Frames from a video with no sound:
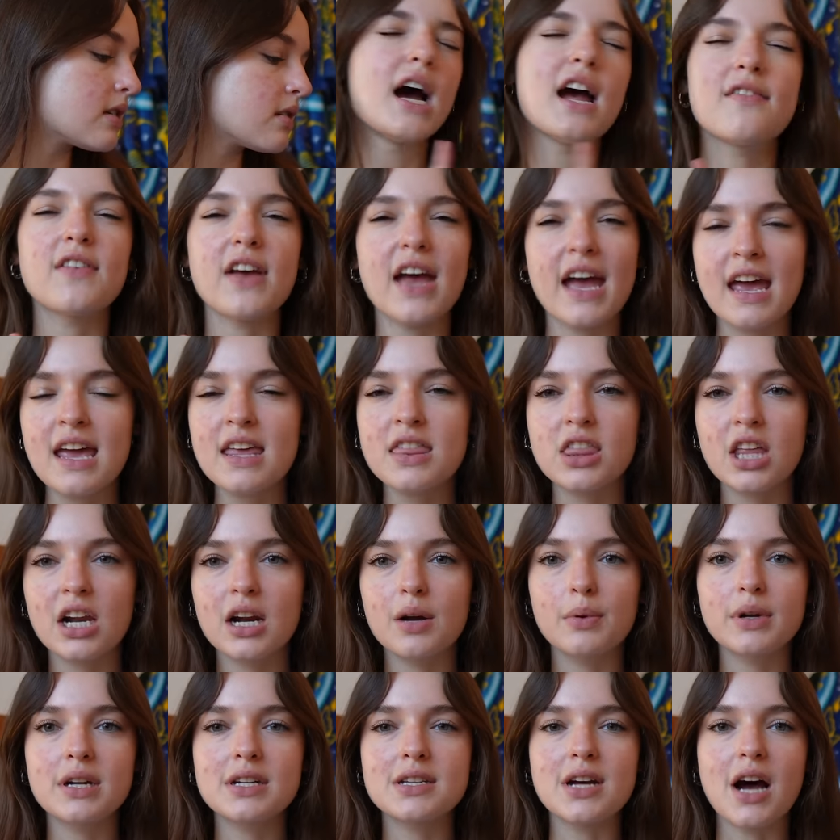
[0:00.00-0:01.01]
I have 8 that I
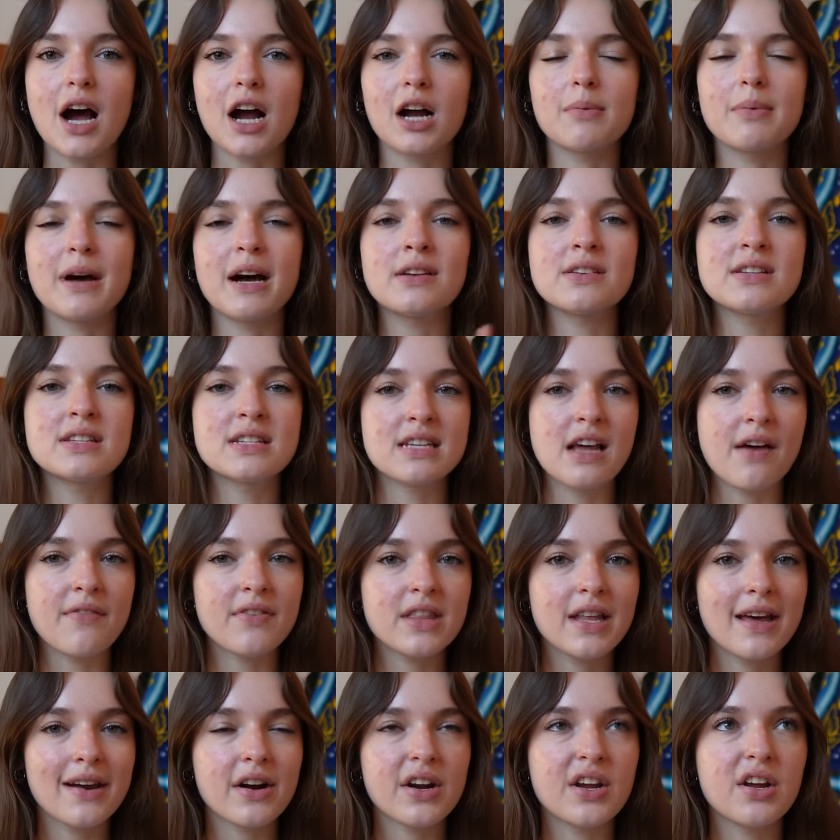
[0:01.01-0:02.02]
want to talk about, 7
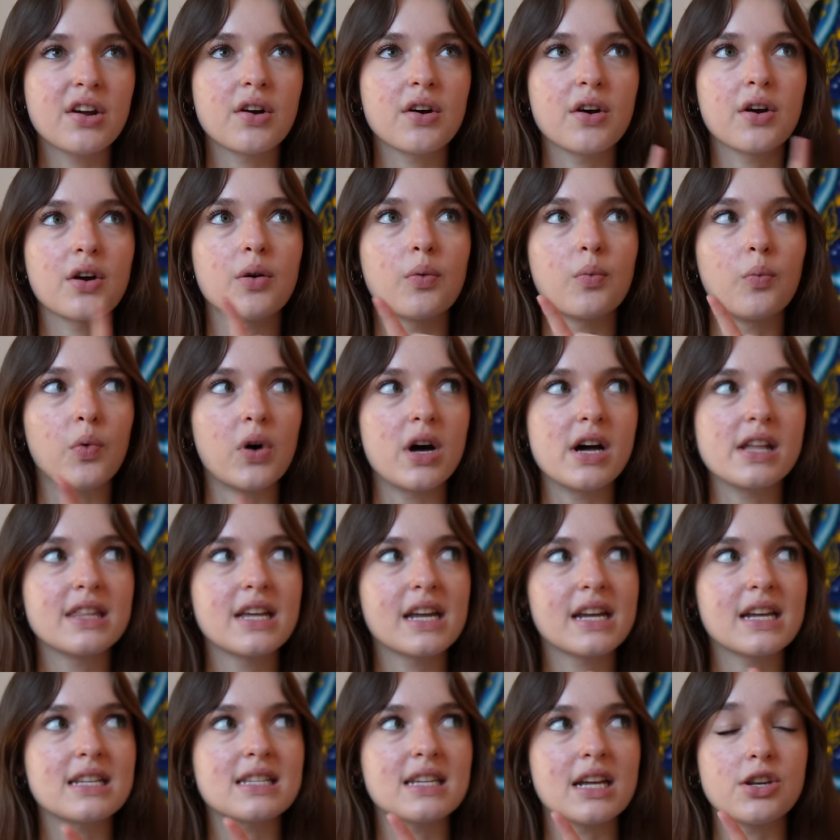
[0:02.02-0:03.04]
that are here, 1 that
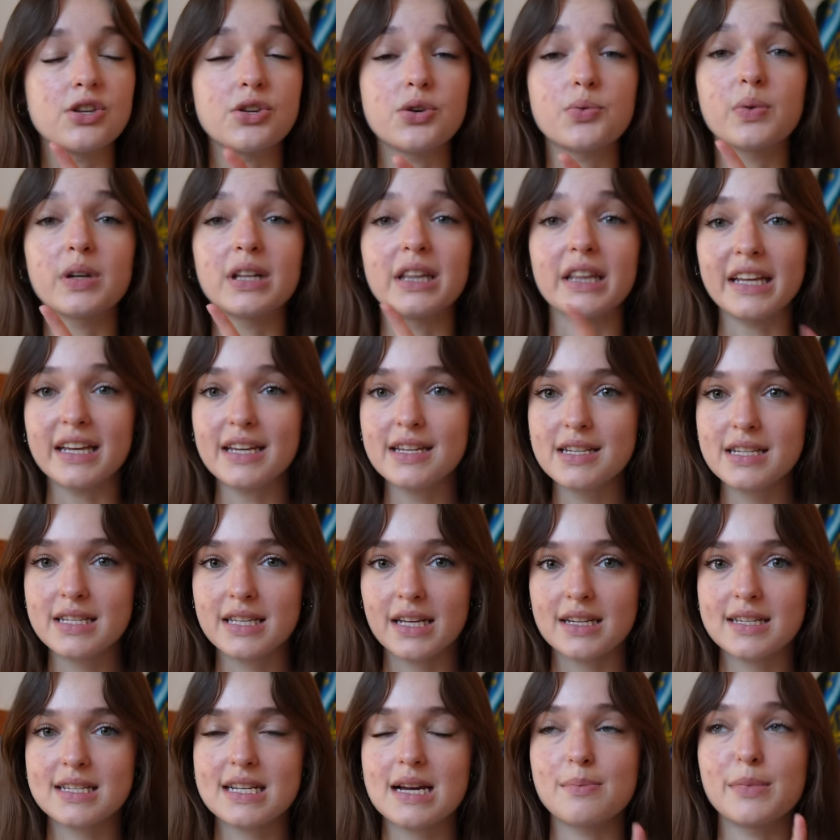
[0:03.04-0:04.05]
is a new release
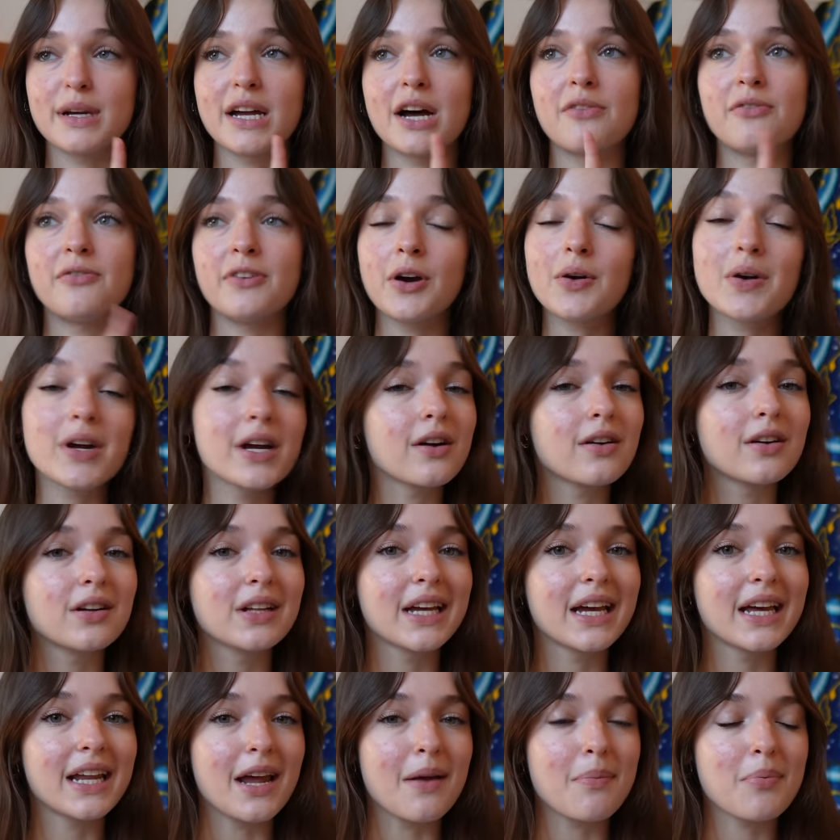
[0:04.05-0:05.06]
that is coming out very
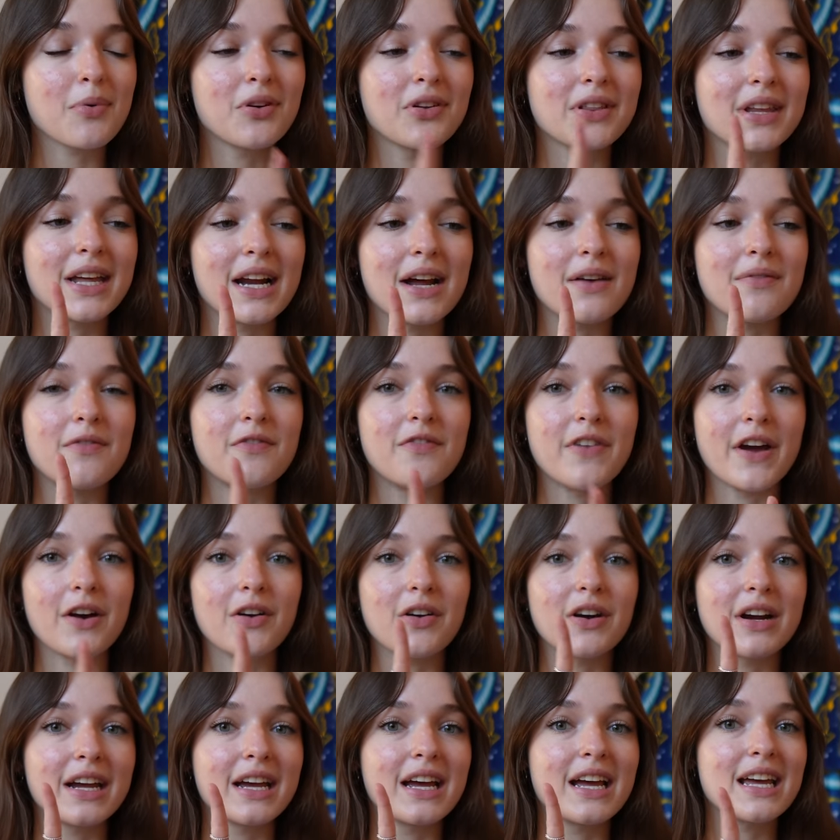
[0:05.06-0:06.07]
early in April that I'm
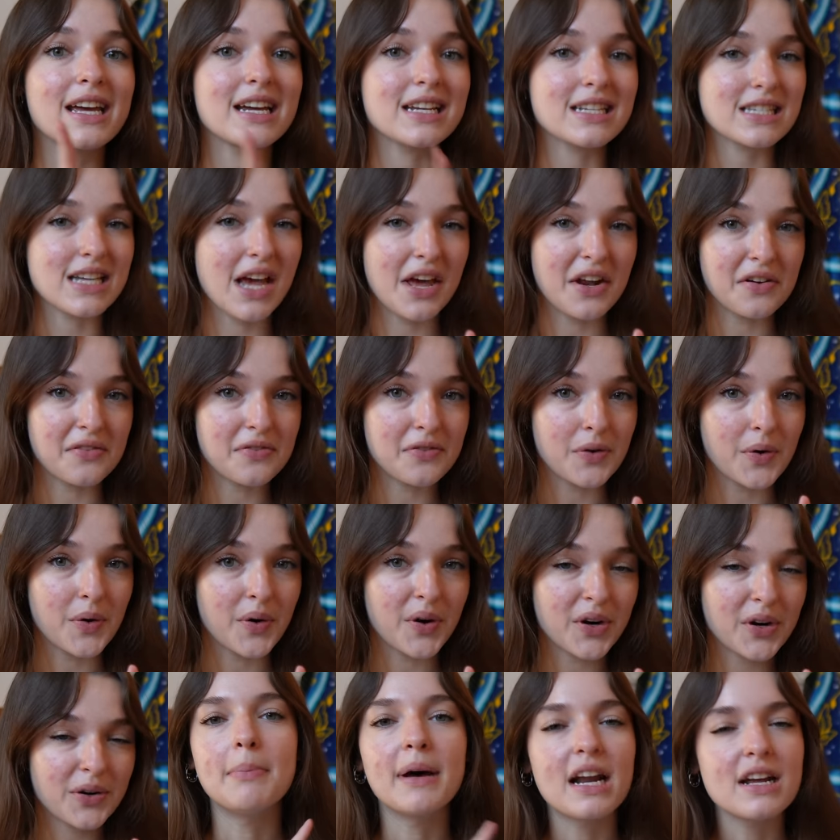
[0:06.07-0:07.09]
very excited
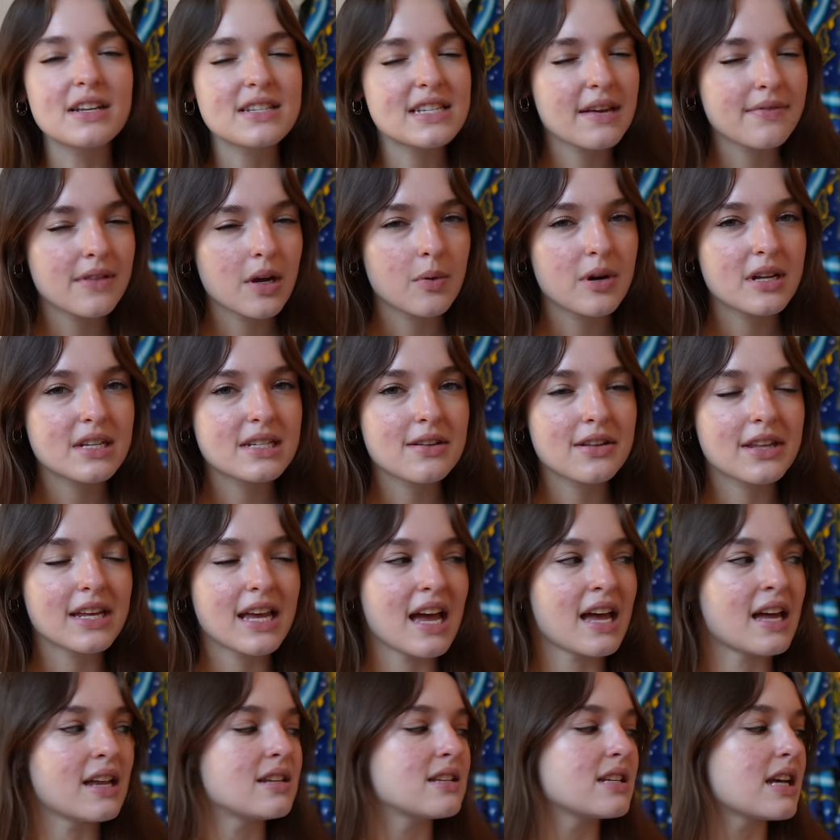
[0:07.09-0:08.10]
for. But I'll save that one till the
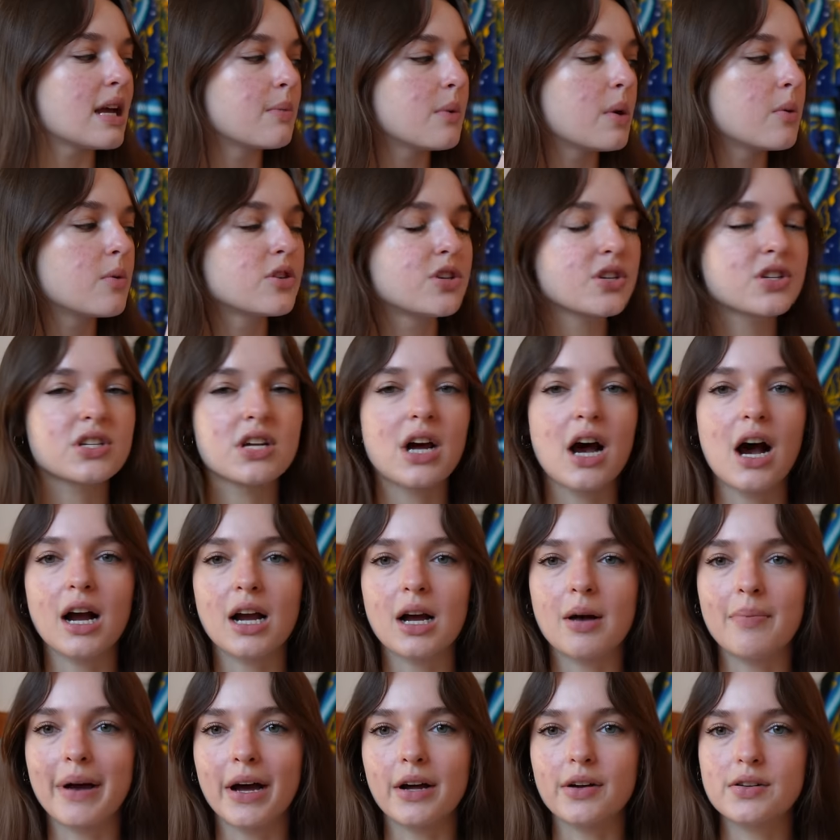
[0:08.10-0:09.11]
end and we will just
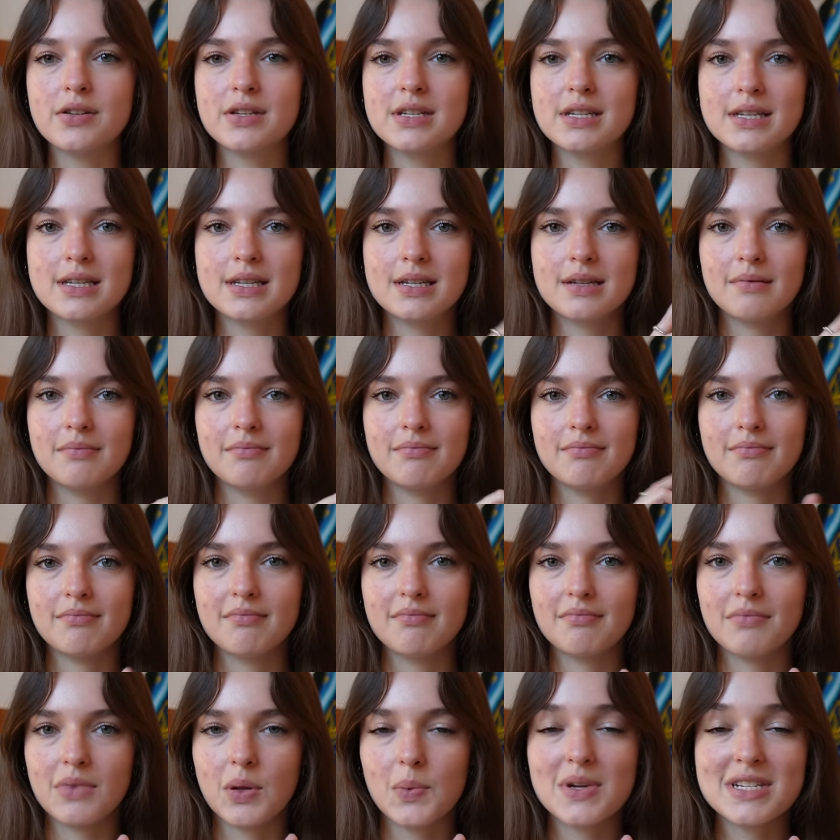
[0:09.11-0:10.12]
talk about
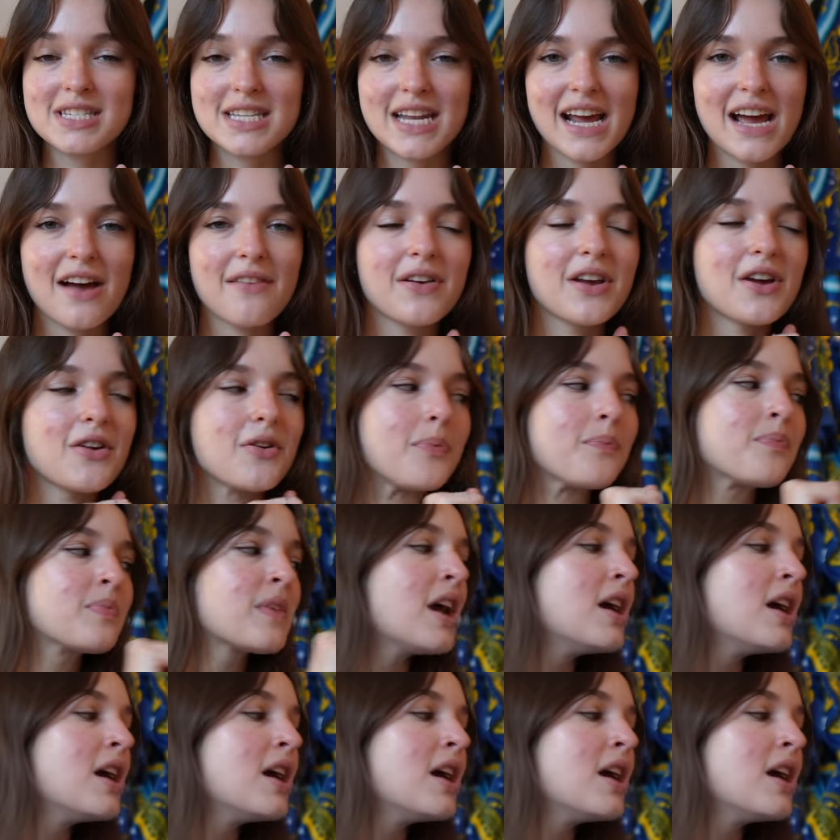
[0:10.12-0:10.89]
the ones that I have here.